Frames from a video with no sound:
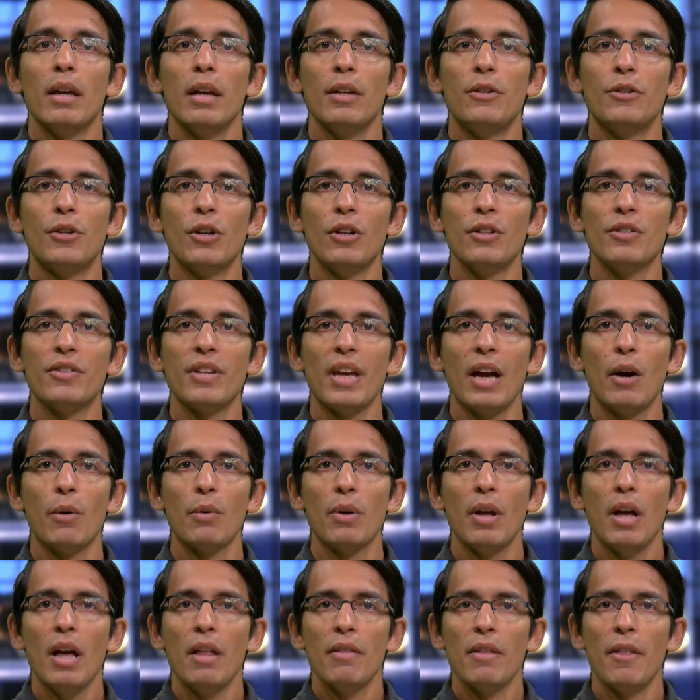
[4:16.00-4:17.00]
It turns
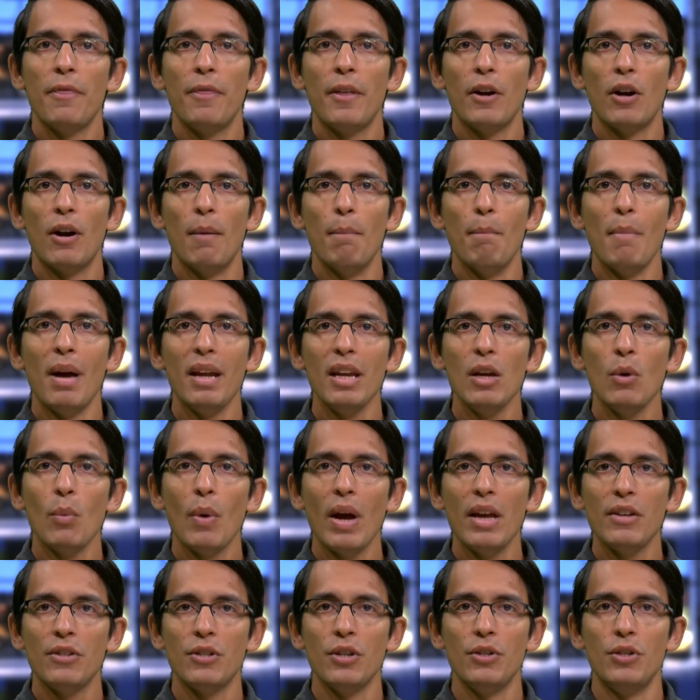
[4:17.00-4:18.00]
out that there are many
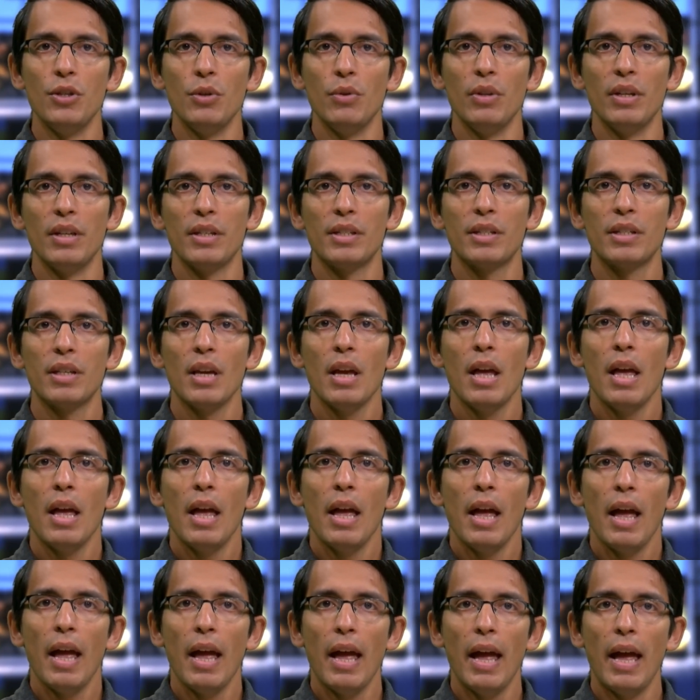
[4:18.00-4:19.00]
ways to do this,
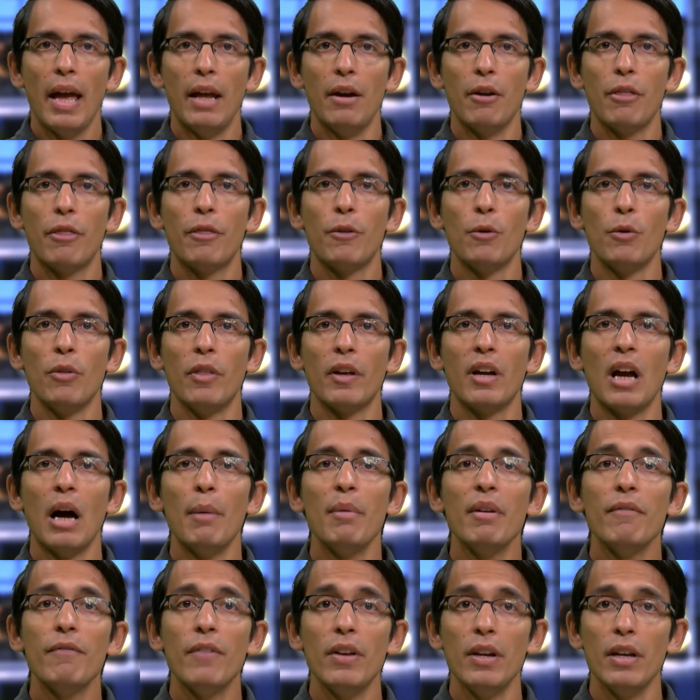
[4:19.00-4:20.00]
and through the
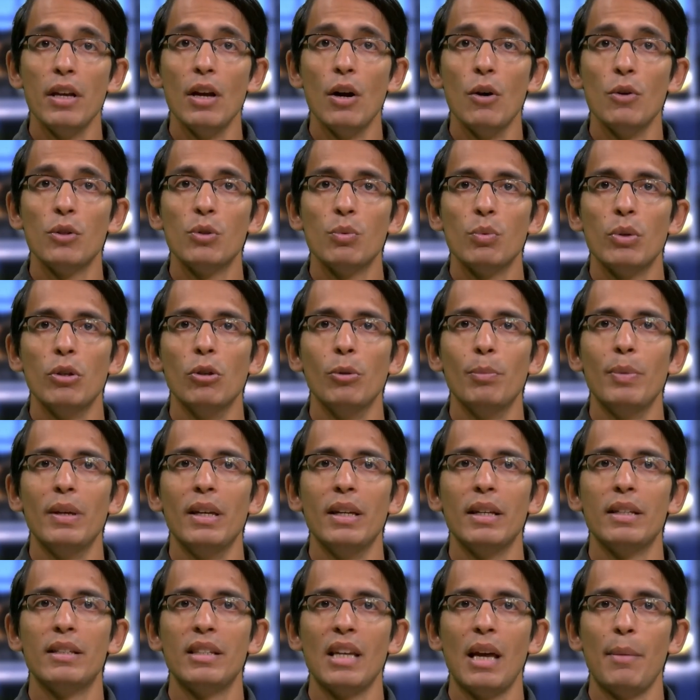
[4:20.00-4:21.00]
coming videos, we will be
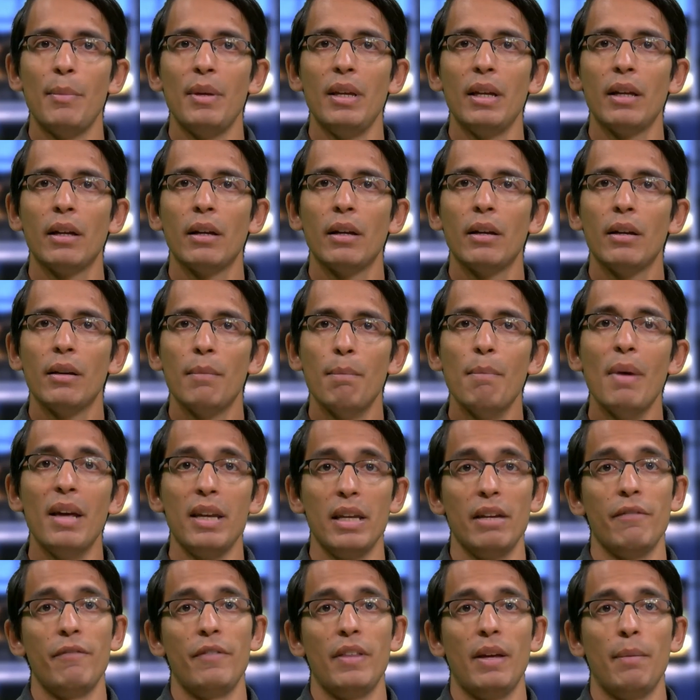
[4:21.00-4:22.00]
examining
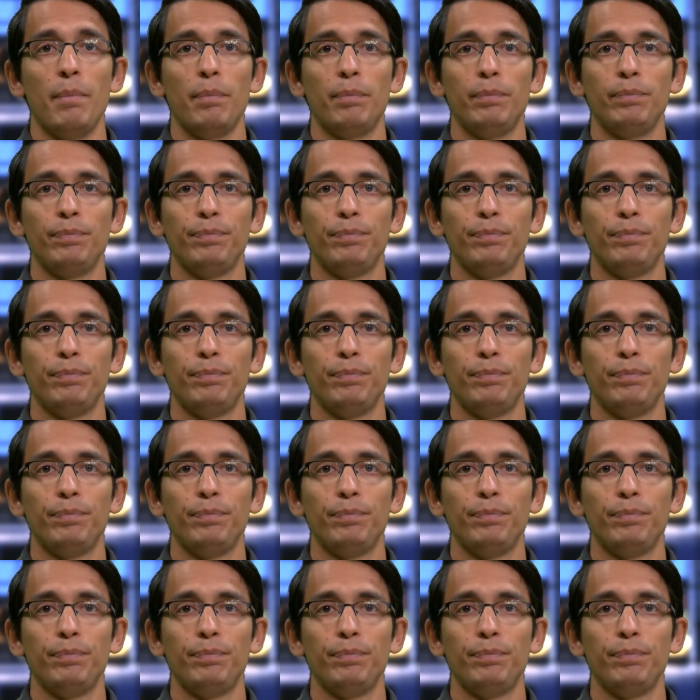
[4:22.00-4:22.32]
many of them.